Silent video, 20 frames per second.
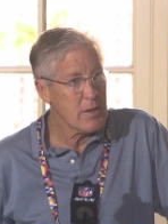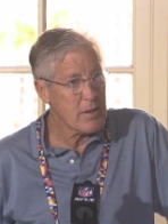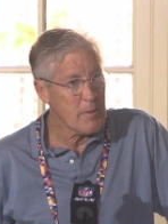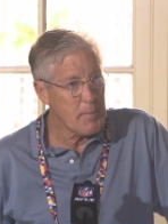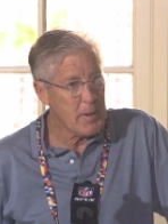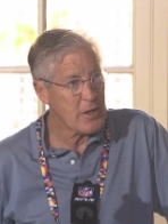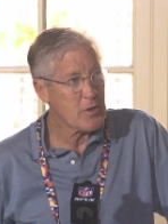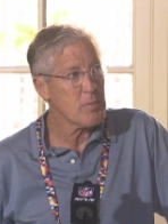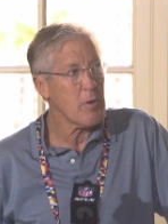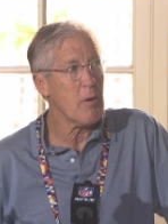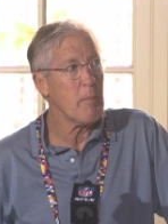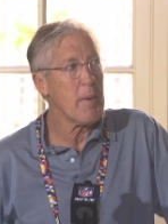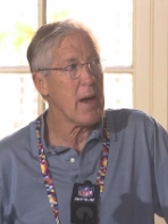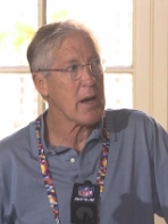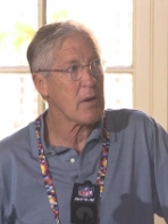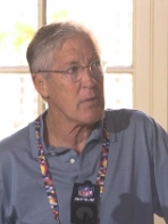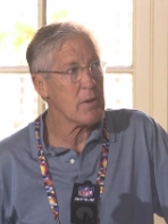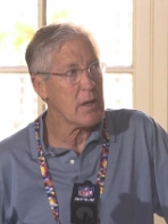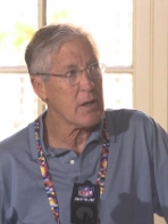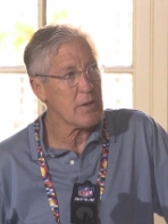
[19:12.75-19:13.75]
the baseball
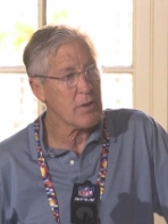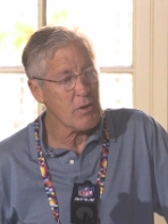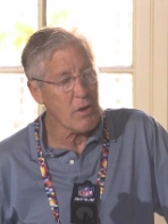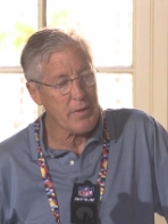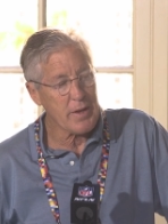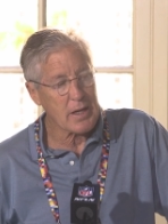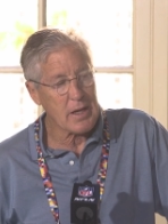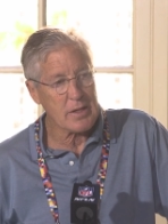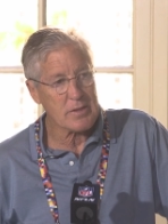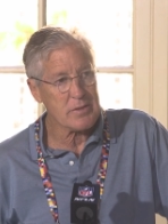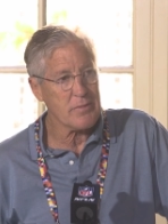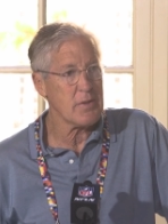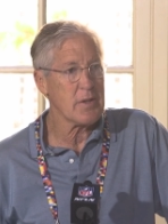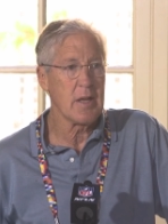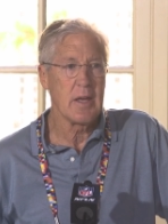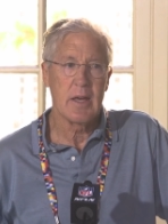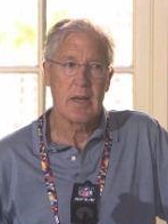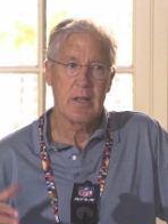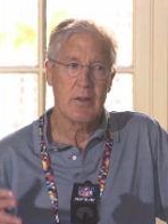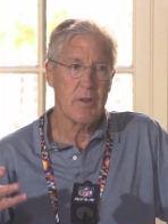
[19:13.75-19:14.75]
background and all that kind of stuff.
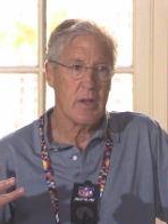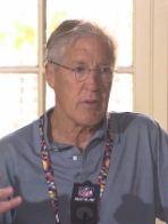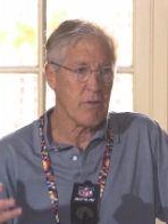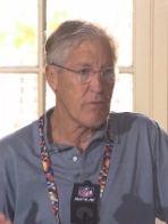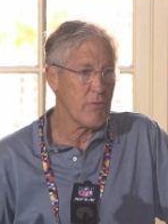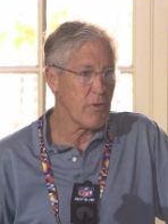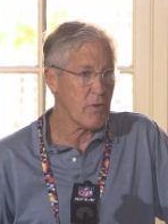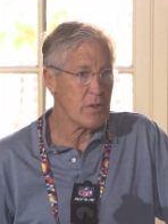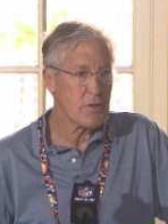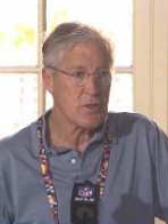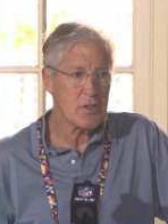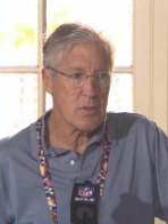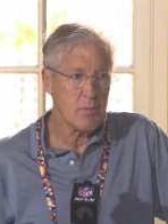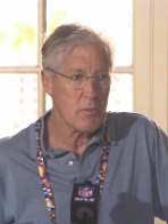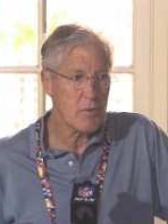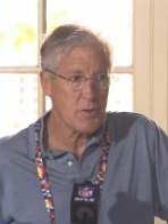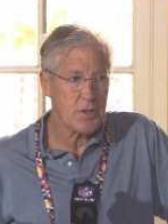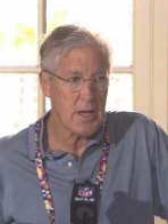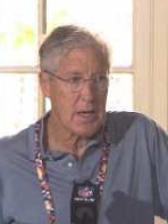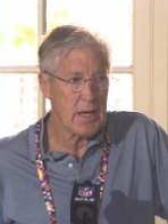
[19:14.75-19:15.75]
It's, it's, very
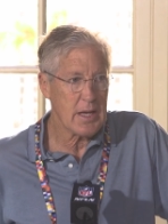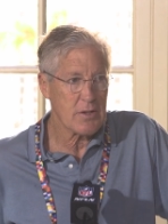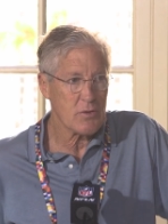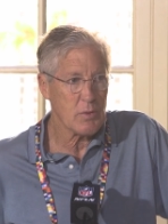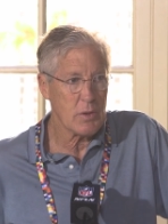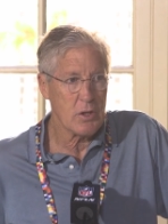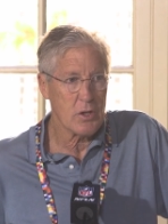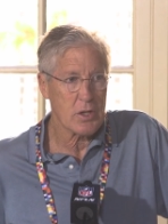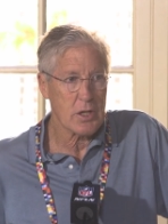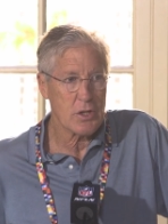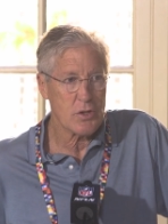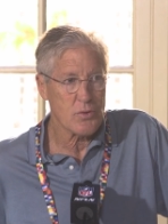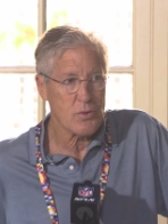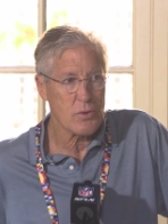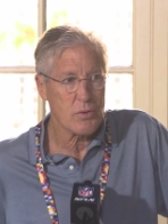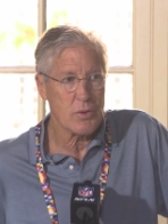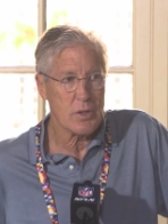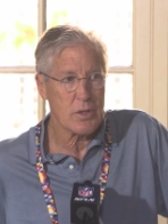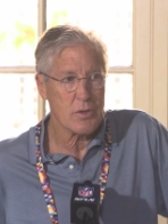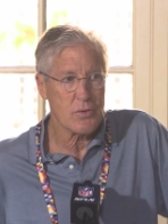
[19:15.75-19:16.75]
similar to as we look at
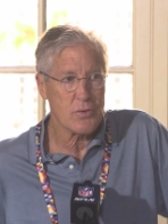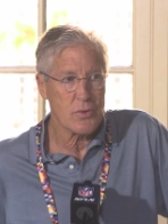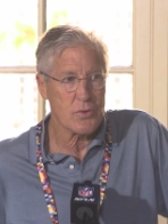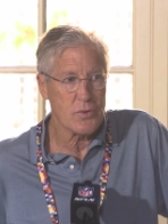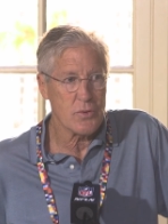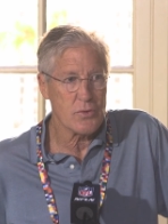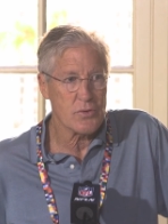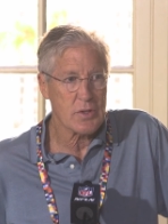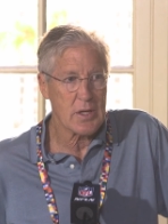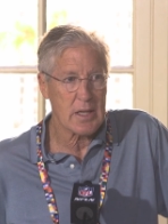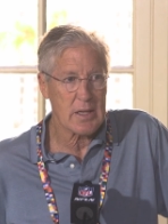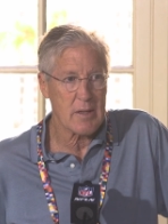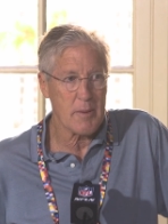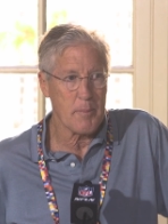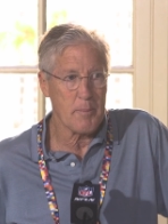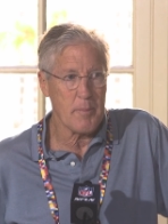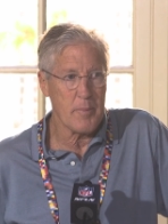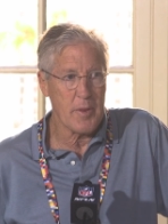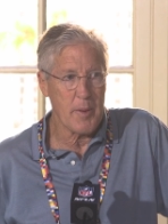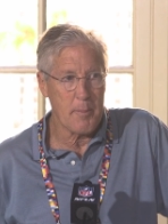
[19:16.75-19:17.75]
Drew. You know, Drew, has got
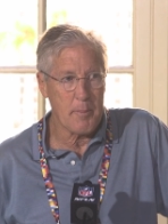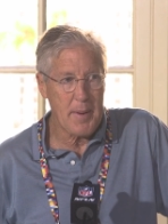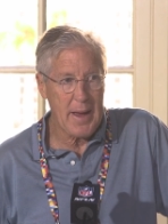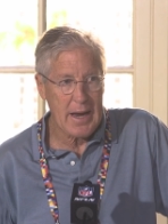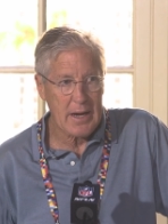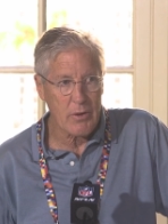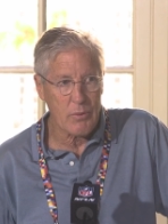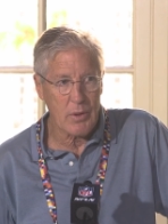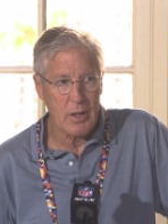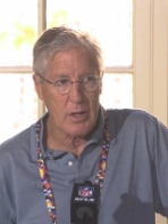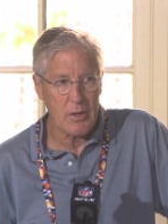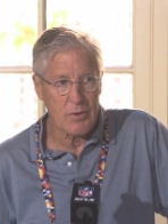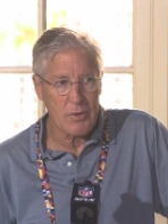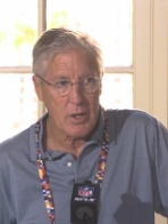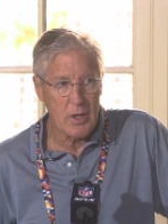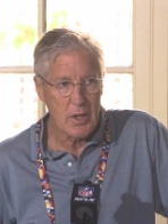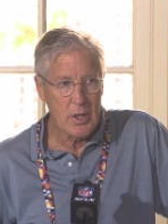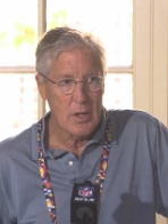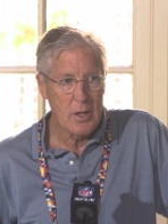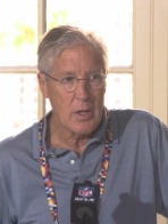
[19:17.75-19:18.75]
the, the background
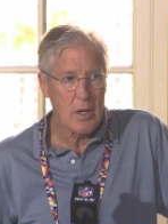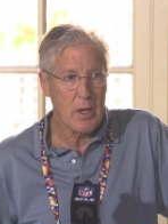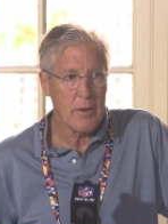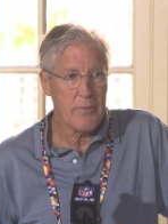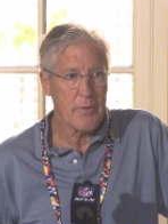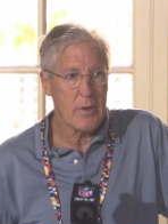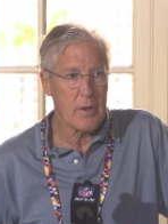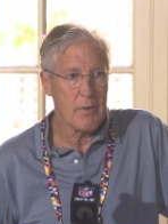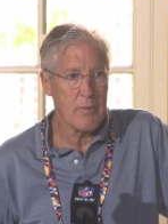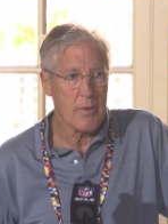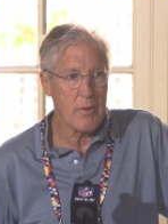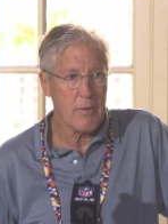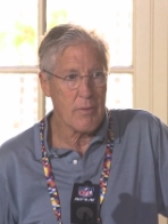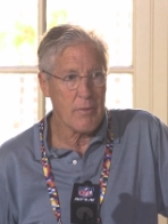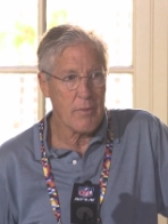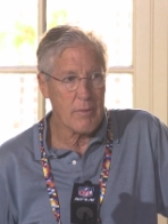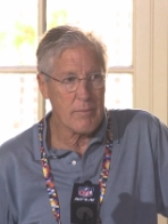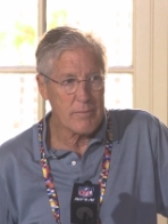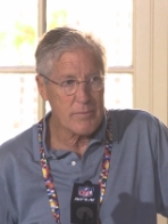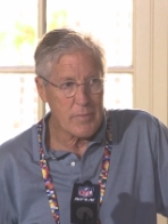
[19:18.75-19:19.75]
of a,
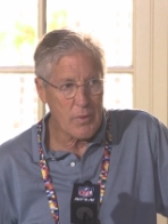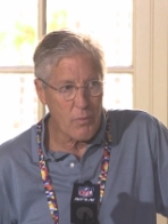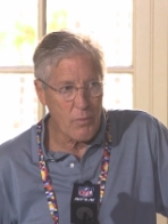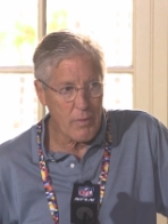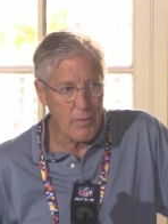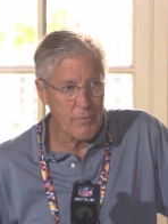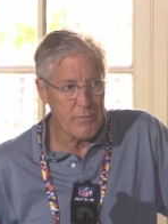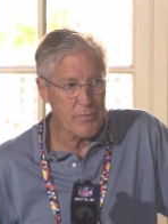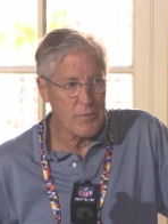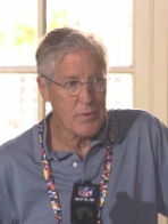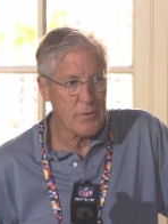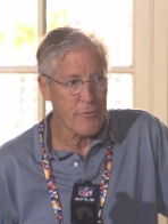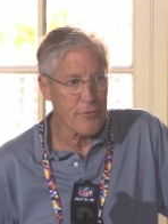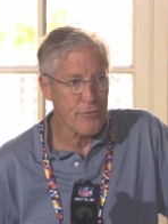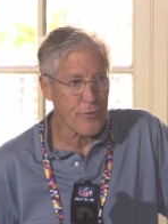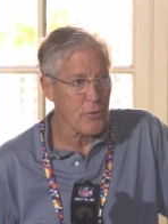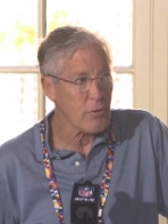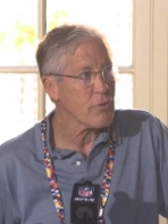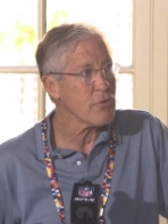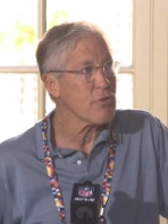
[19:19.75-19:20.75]
a, a
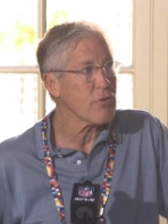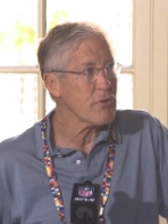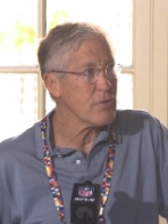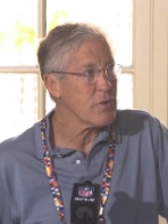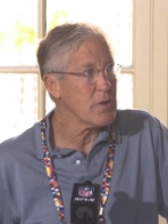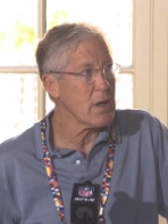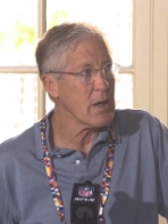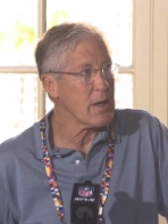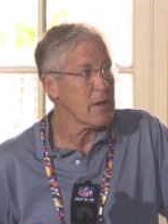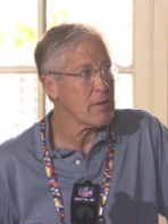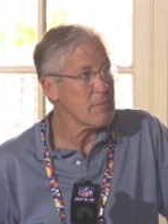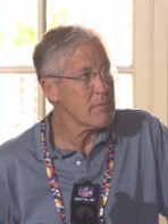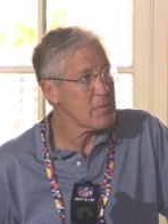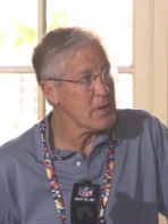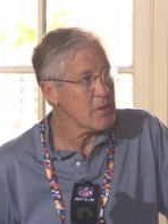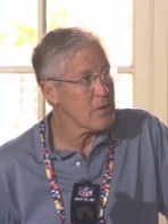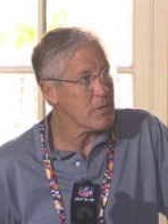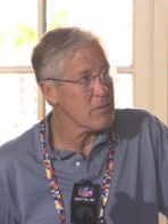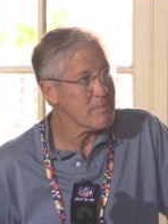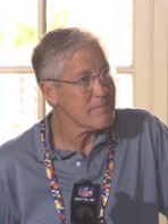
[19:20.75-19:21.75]
diverse, uh,
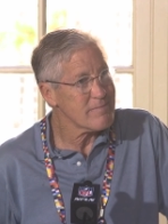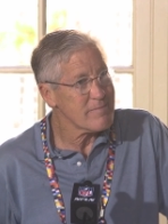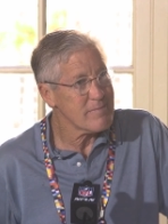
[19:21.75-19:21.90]
you know,